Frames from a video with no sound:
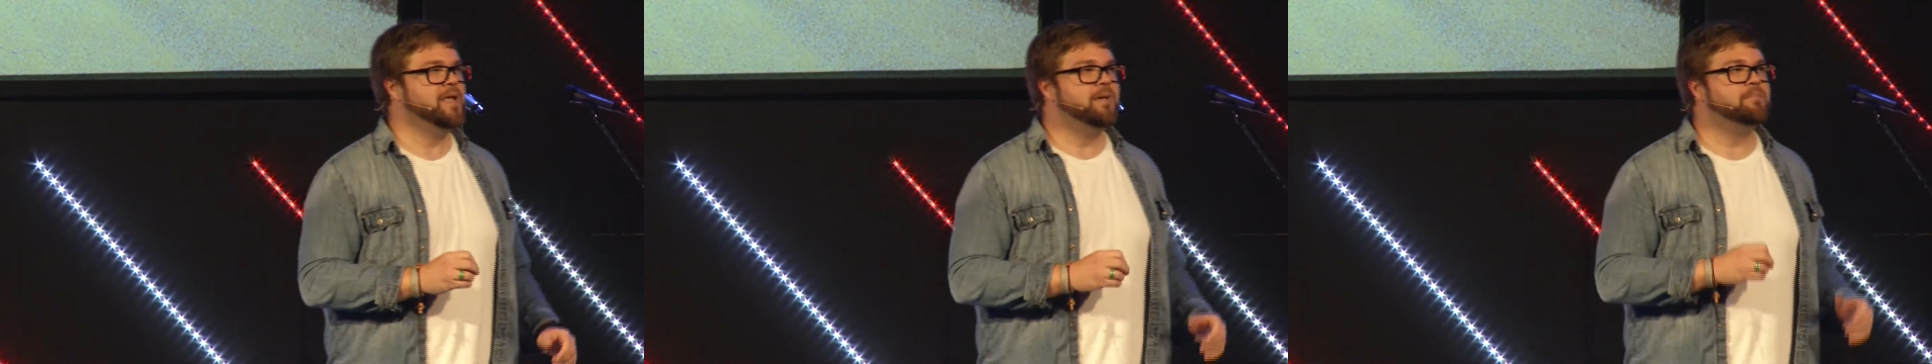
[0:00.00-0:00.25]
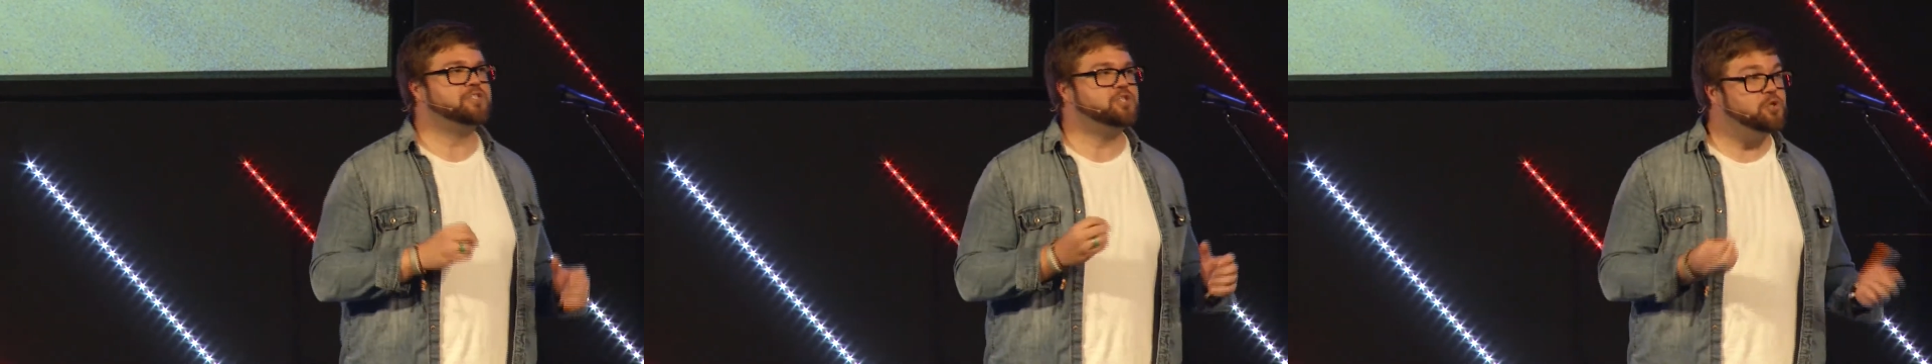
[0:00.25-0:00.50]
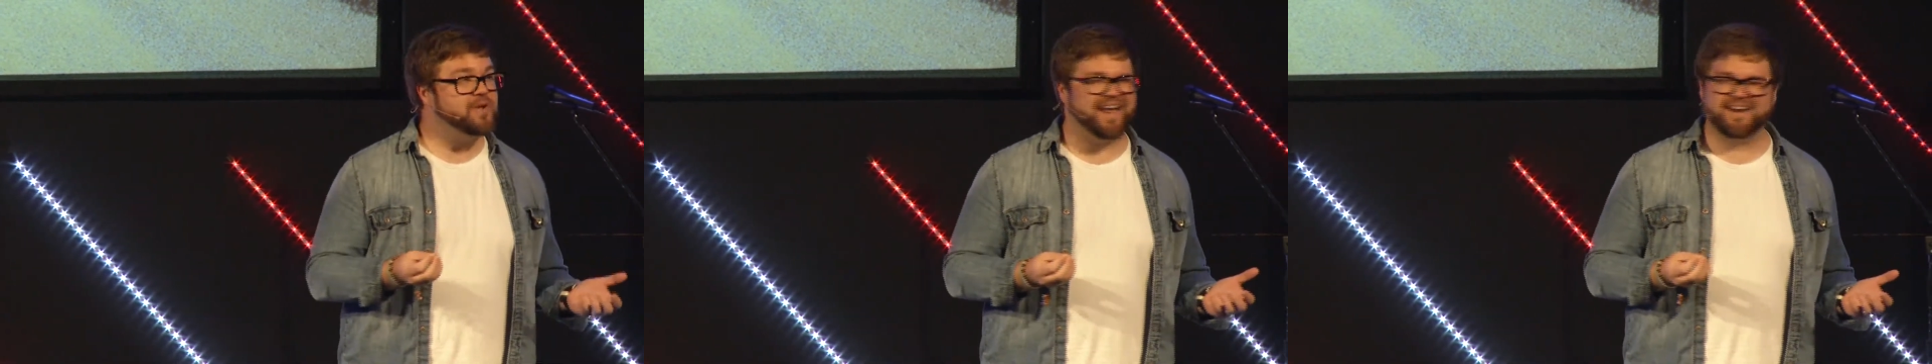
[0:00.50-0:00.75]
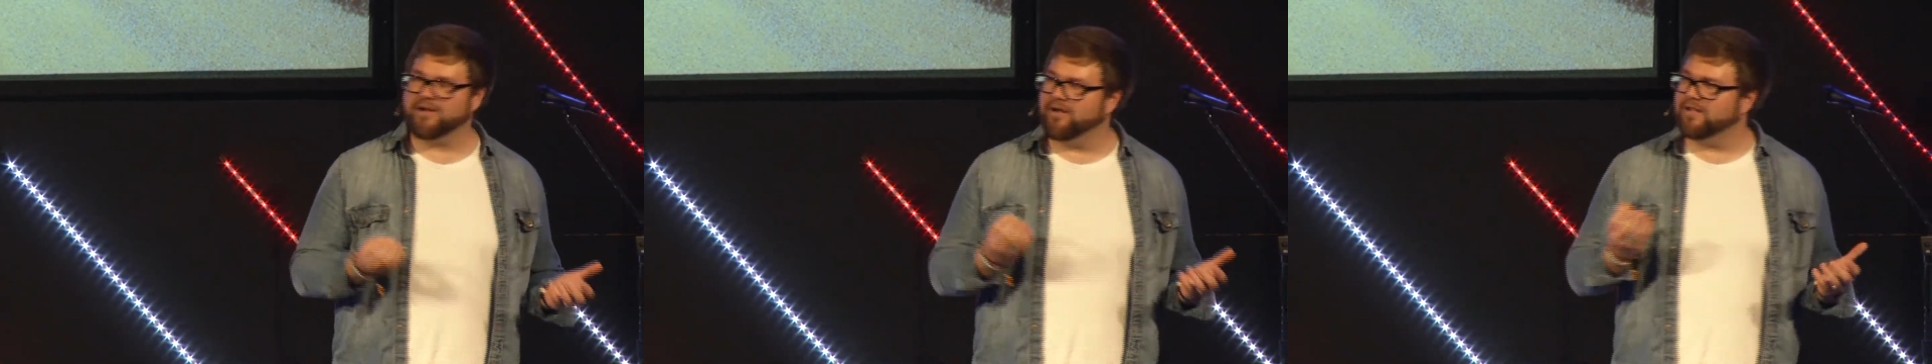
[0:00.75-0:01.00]
but do you got to
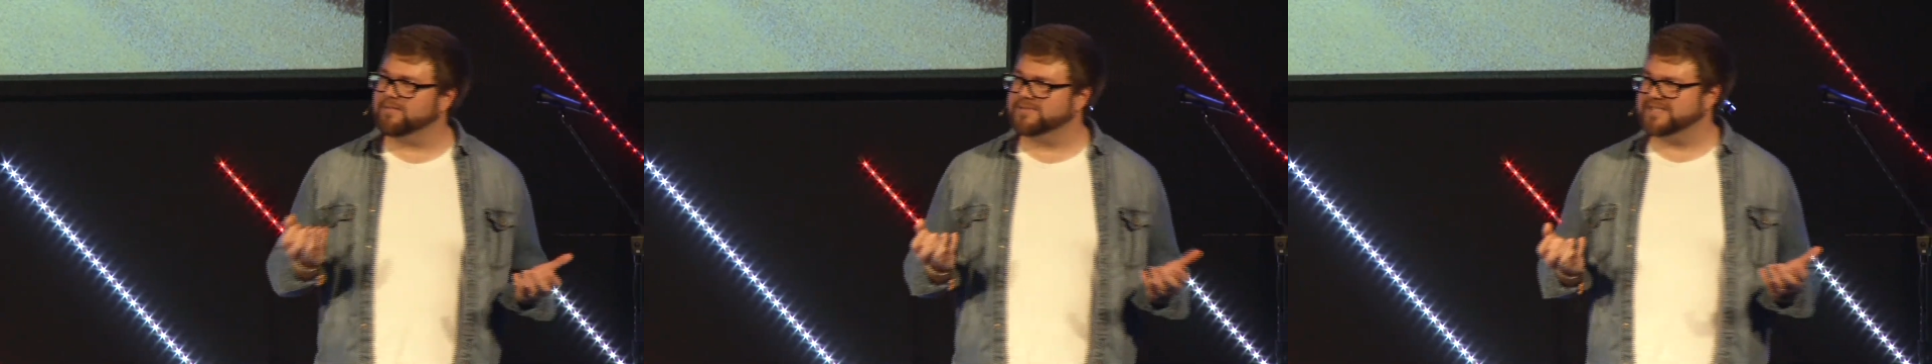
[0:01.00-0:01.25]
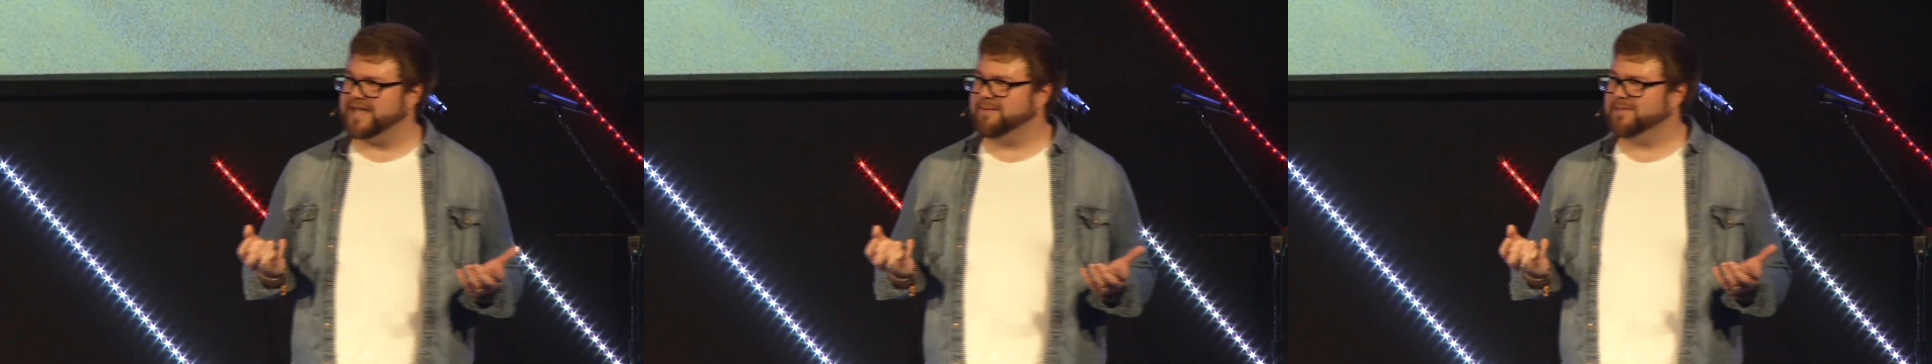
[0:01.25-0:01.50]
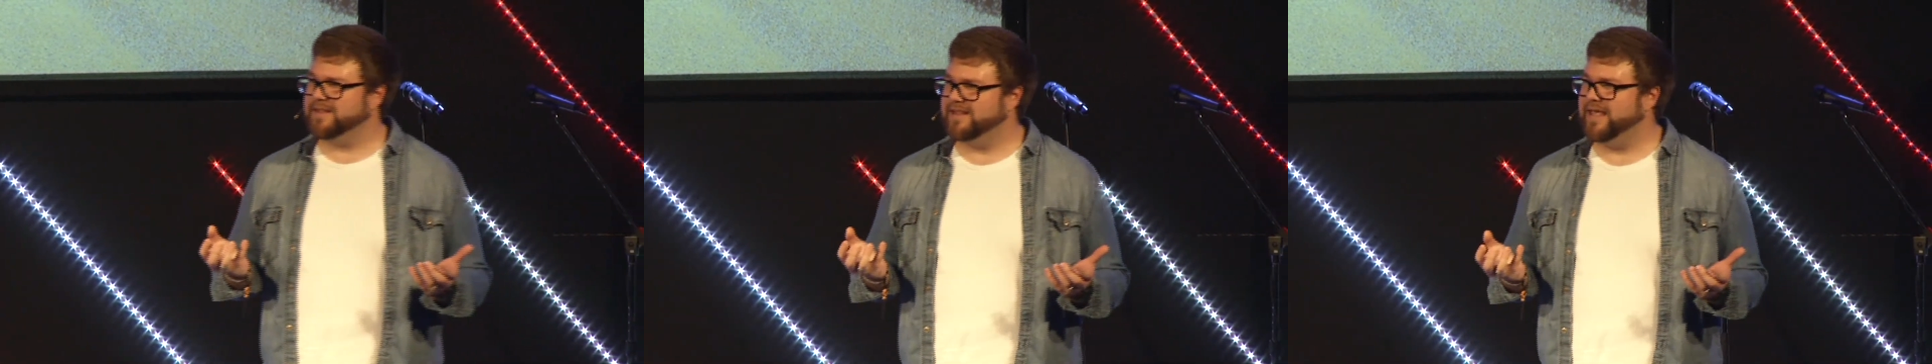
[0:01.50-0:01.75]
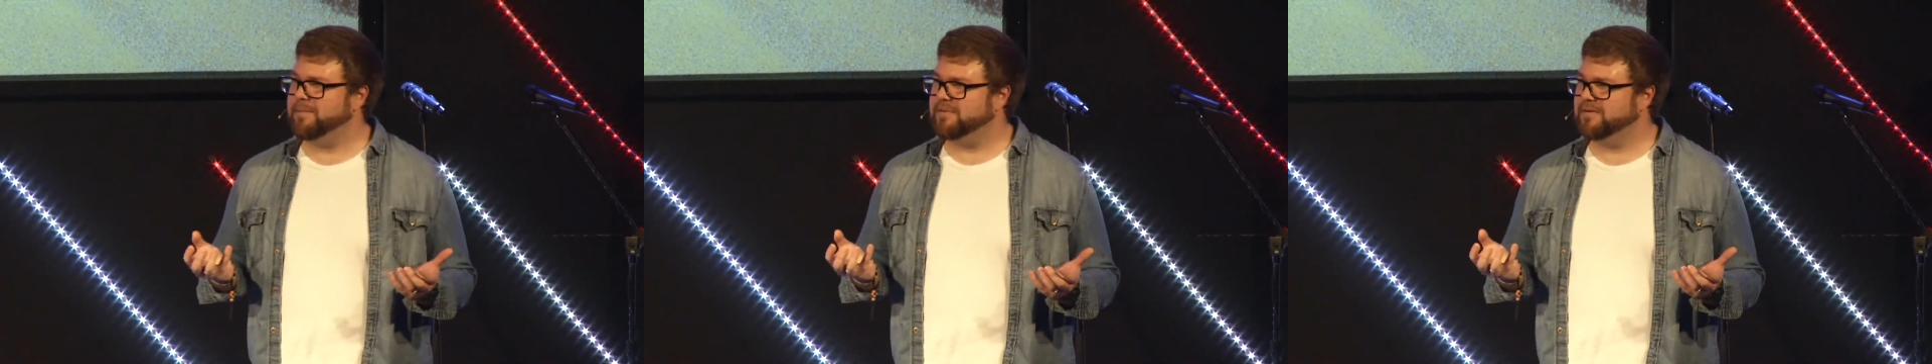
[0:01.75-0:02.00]
call him Simon the
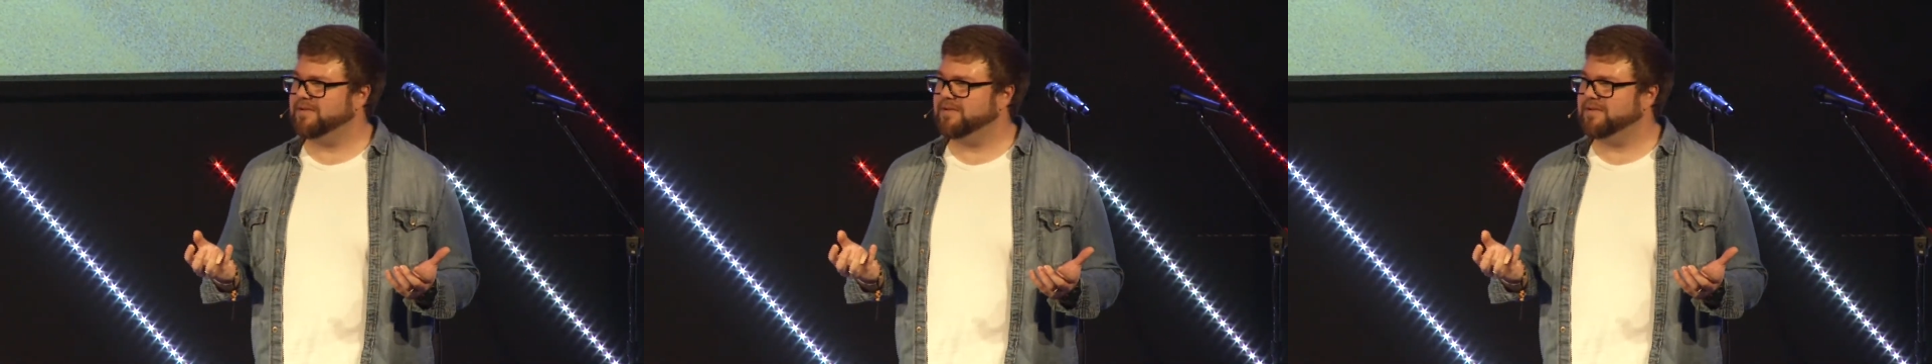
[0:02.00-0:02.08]
Leper?